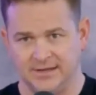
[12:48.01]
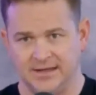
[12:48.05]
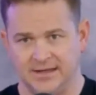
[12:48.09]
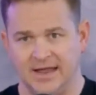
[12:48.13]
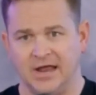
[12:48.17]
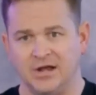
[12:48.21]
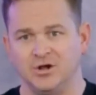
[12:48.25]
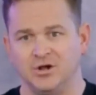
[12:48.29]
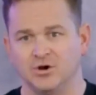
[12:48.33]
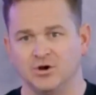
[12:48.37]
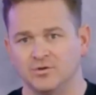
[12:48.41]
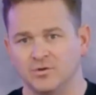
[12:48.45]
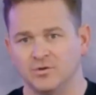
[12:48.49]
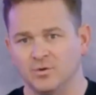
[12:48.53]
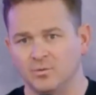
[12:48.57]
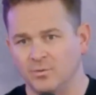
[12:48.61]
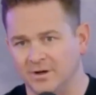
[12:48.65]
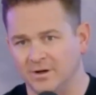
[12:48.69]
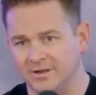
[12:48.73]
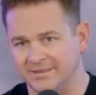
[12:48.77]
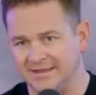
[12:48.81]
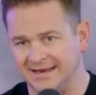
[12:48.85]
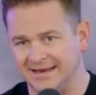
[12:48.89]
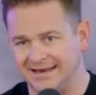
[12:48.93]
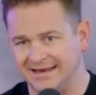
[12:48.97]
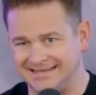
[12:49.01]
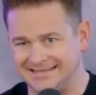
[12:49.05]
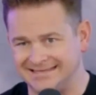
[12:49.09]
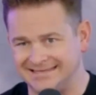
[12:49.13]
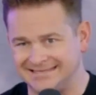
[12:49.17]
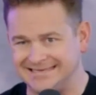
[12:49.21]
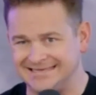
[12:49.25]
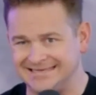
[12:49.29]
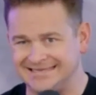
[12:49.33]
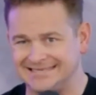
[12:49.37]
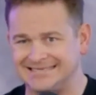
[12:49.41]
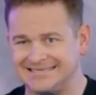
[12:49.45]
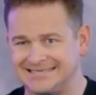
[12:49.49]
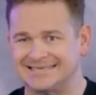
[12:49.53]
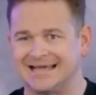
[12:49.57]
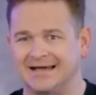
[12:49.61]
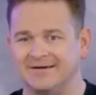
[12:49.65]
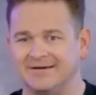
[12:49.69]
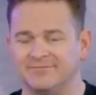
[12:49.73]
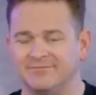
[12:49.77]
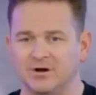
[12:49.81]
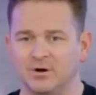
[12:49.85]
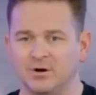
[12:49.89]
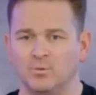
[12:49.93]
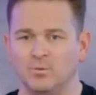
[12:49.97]
And you're the one that is
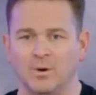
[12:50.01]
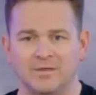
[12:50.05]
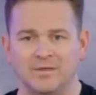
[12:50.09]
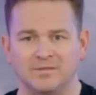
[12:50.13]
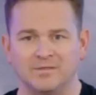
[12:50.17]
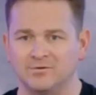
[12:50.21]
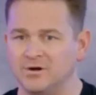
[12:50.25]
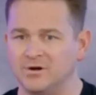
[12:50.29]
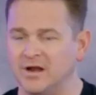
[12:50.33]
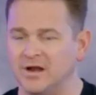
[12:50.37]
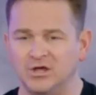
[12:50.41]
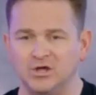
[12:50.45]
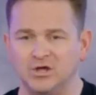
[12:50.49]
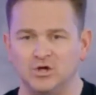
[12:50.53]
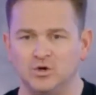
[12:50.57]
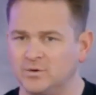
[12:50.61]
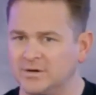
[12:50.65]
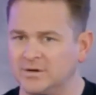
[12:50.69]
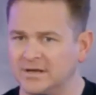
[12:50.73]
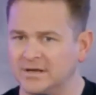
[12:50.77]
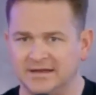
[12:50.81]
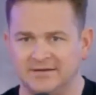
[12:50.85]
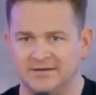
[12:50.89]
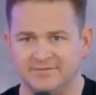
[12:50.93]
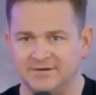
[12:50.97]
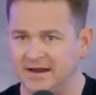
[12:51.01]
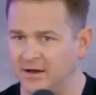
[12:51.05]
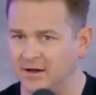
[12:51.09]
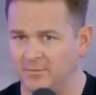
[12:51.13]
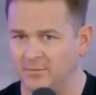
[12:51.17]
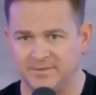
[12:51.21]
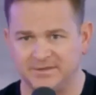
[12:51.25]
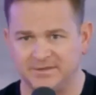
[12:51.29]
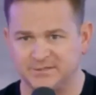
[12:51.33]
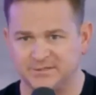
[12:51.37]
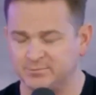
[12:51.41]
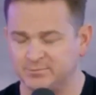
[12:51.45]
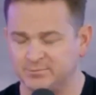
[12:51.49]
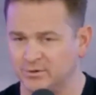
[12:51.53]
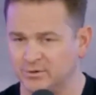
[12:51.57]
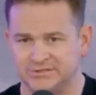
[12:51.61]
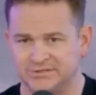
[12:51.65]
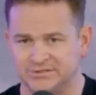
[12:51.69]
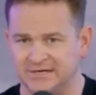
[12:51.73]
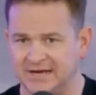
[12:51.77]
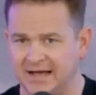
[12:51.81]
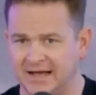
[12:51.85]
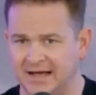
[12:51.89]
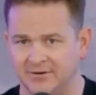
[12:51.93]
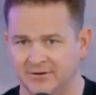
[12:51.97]
discovering whether or not you can even help this
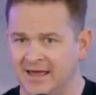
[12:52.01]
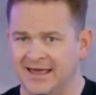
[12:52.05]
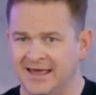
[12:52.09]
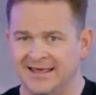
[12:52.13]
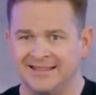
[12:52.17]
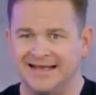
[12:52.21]
person out.